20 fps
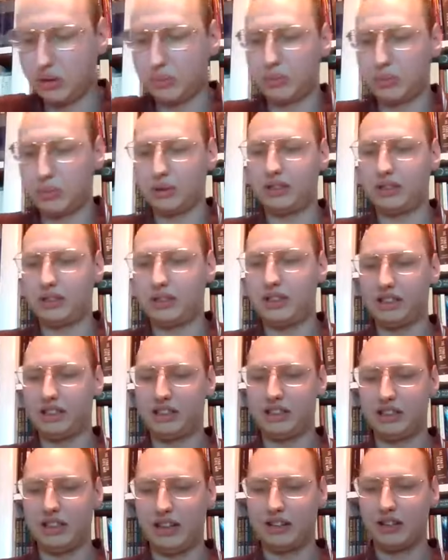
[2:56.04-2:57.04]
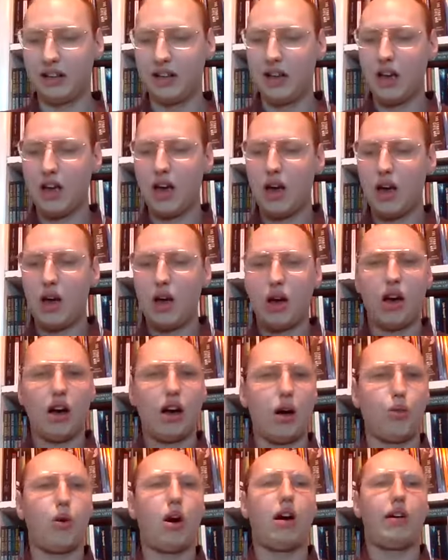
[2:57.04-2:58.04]
a position that
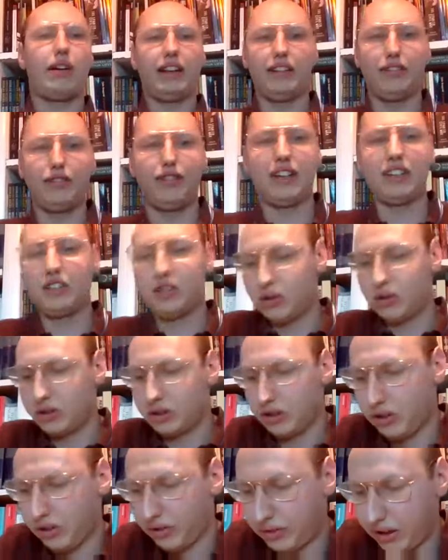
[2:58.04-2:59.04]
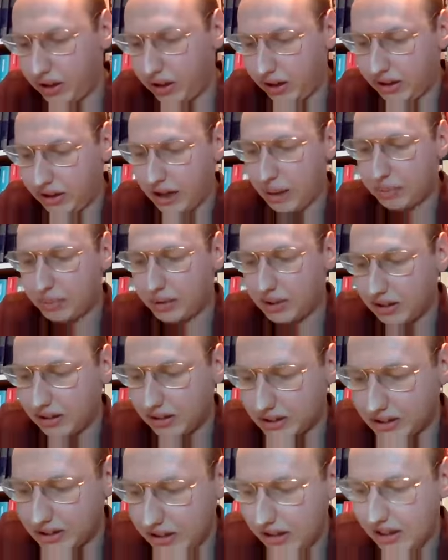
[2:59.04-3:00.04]
while individuals of the
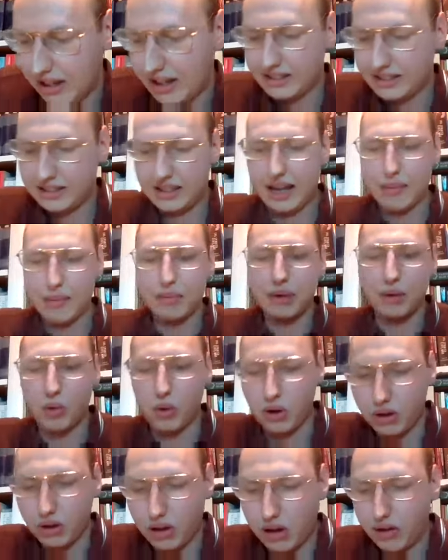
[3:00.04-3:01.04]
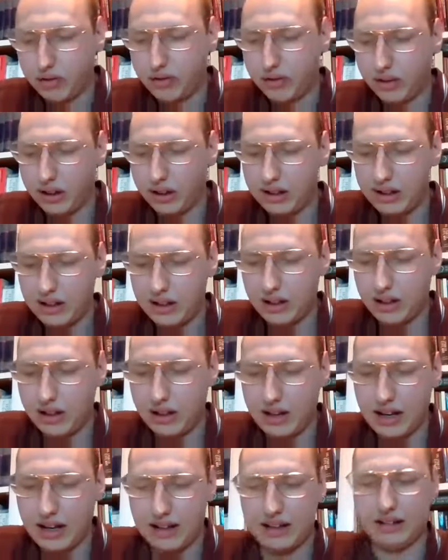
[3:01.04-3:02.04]
capitalist class can be won over,
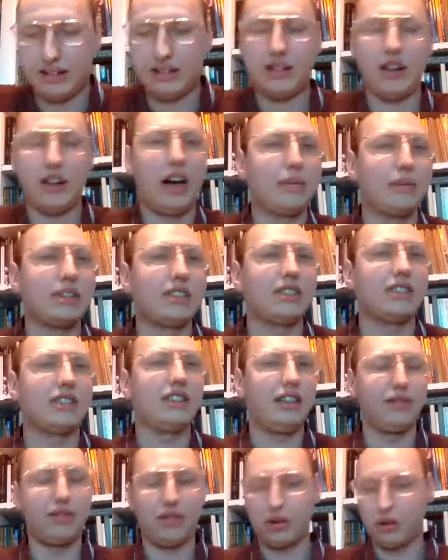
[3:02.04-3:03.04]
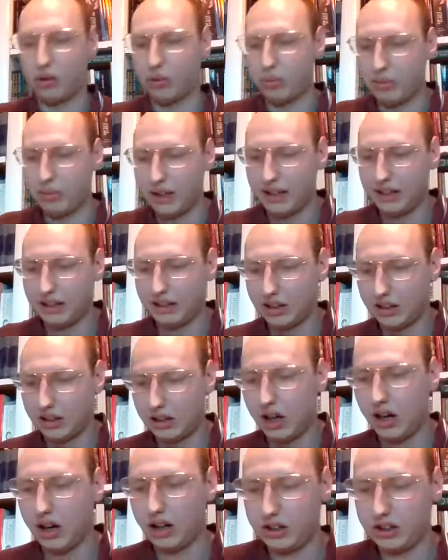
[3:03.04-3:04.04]
and at times this even could mean
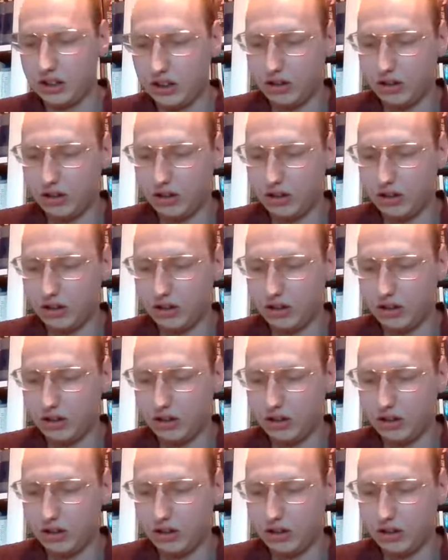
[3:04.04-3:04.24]
larger